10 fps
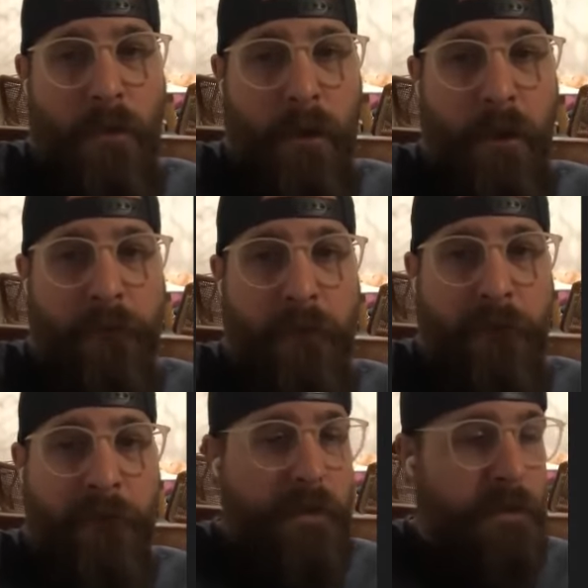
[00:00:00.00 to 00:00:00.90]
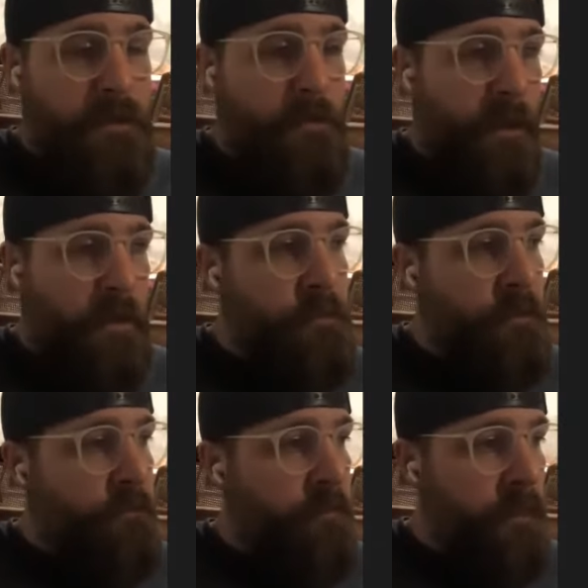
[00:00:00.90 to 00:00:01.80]
wildlife, and fisheries
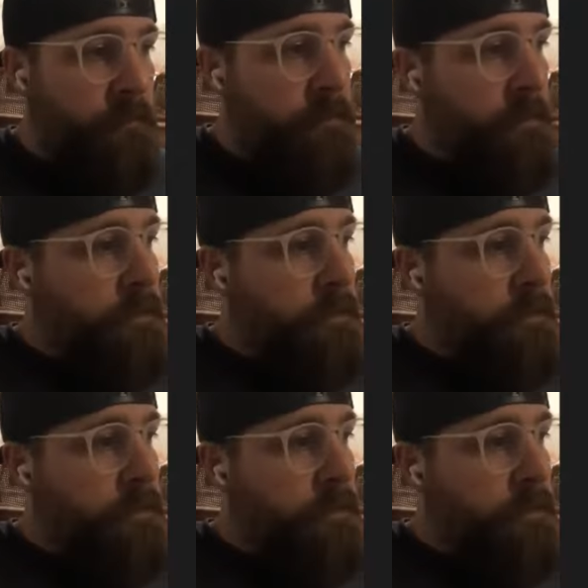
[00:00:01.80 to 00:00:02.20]
management for